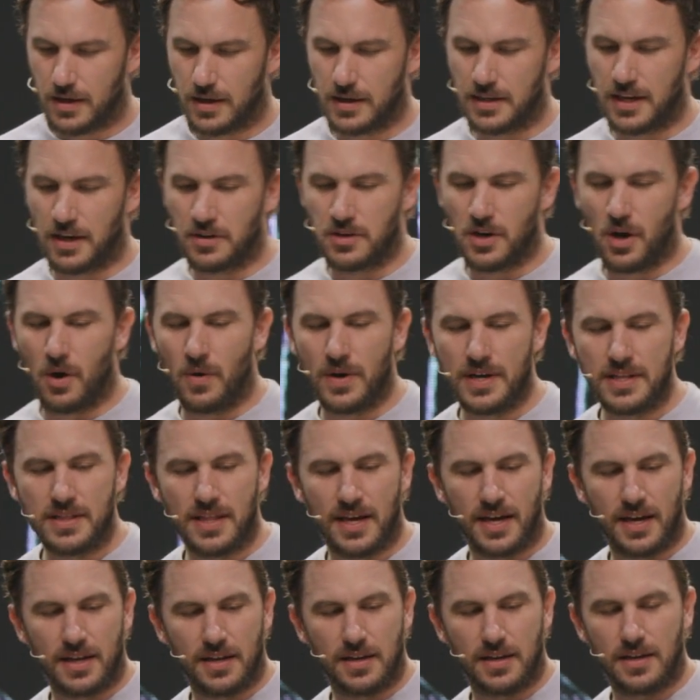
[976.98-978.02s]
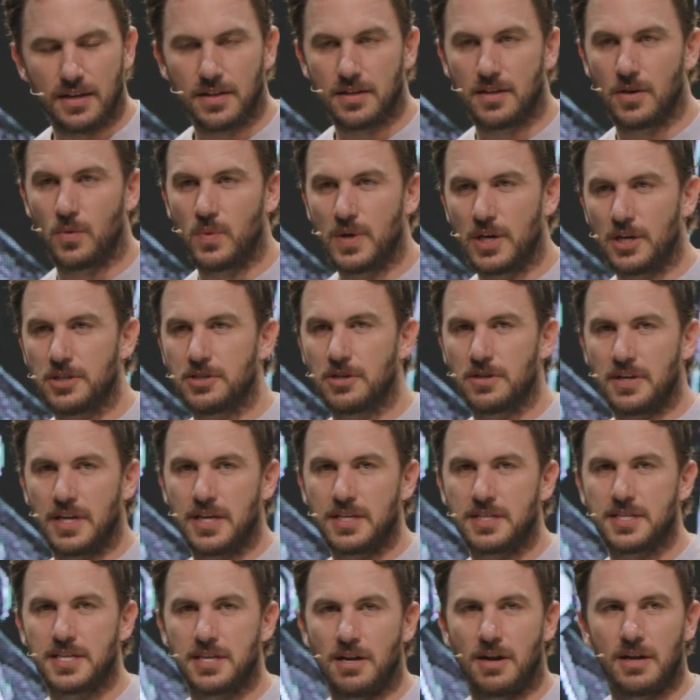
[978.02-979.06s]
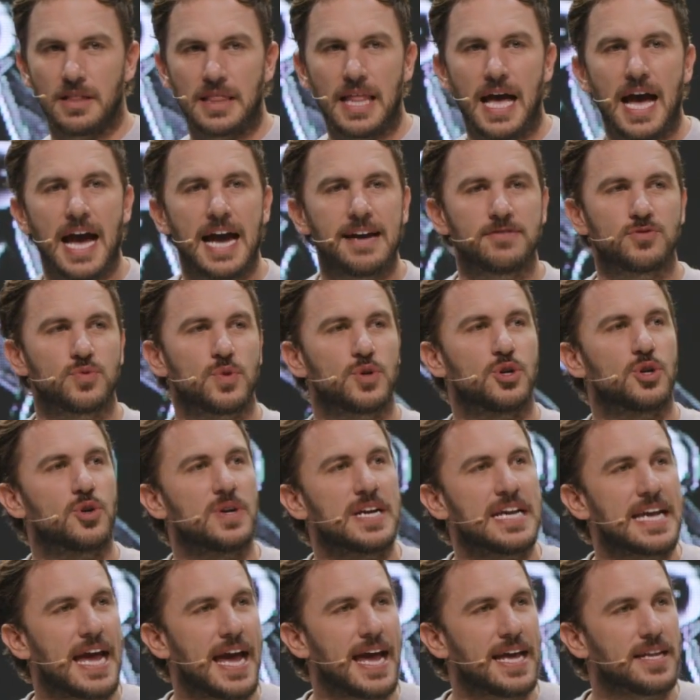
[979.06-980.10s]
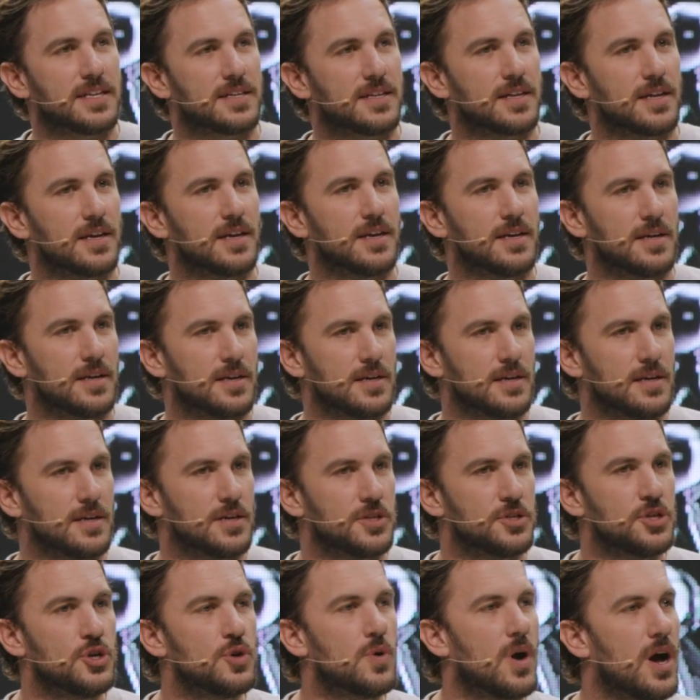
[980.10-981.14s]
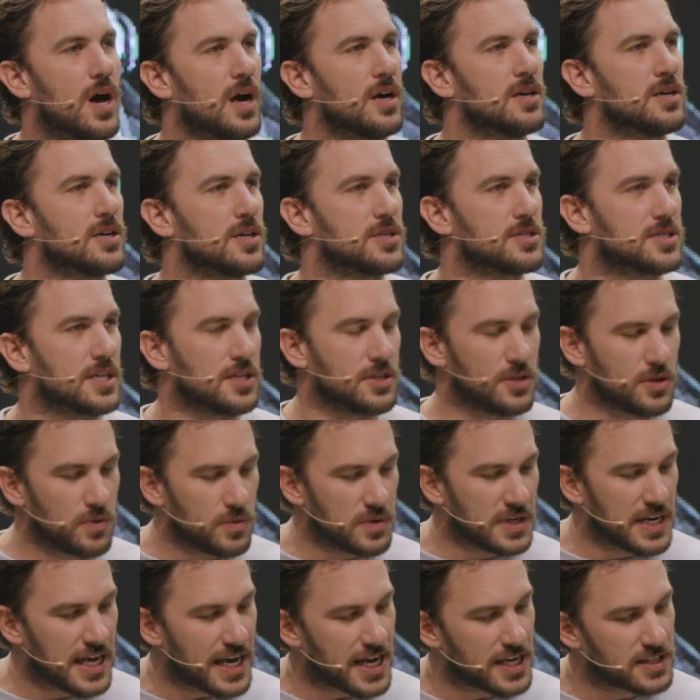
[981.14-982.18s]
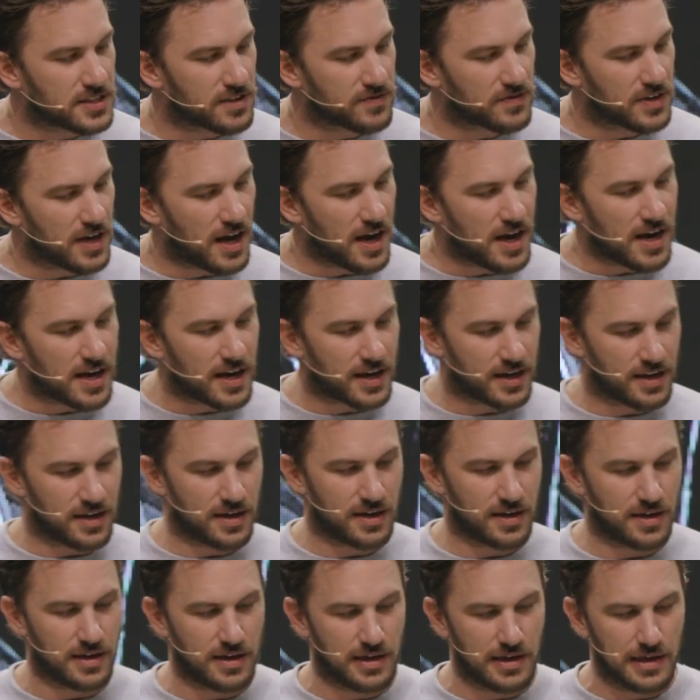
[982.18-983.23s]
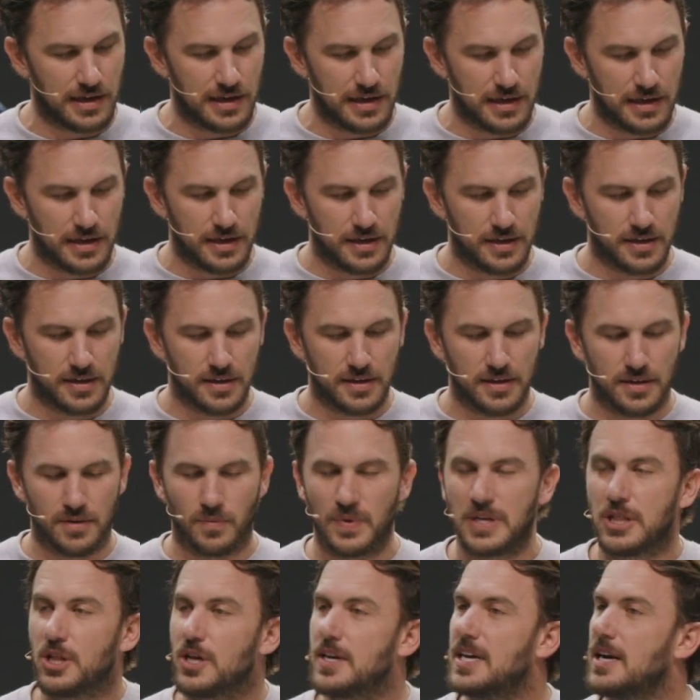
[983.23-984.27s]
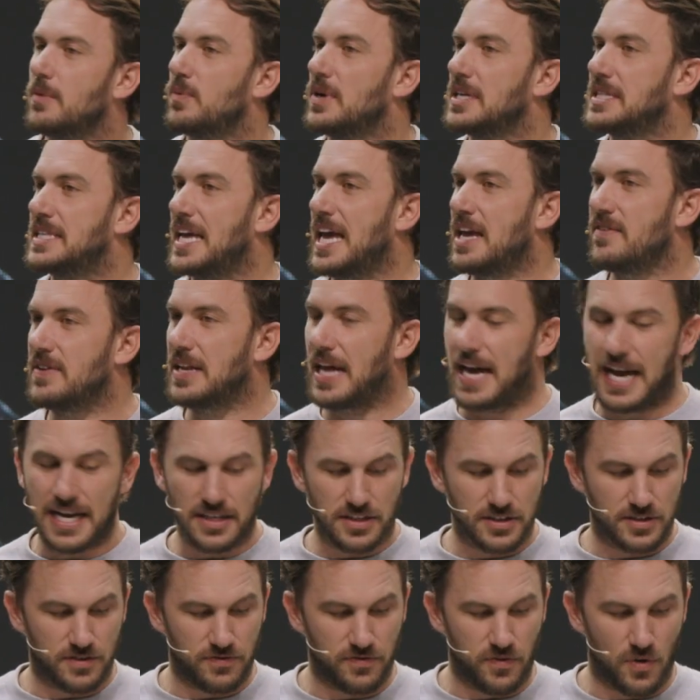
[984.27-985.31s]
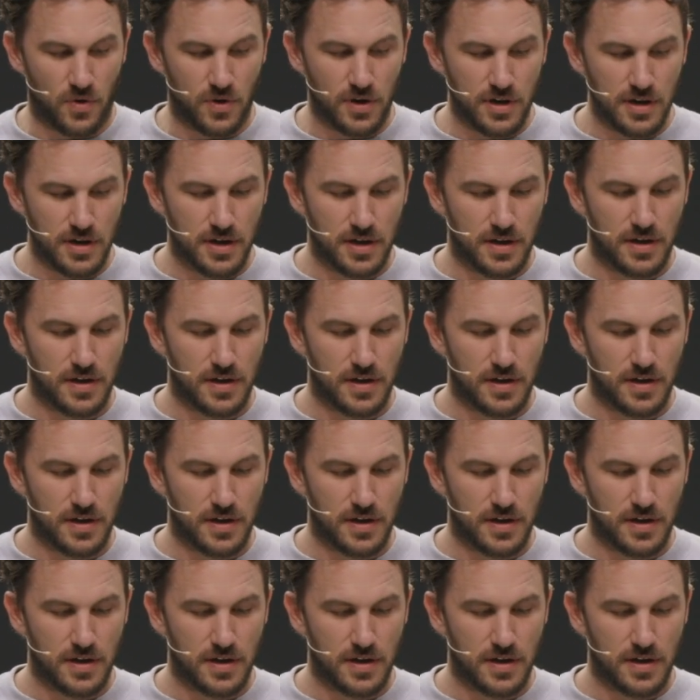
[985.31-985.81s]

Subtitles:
Now, knowing that the wilderness in our lives will create new hungers and new needs of God, we look at what David asks for,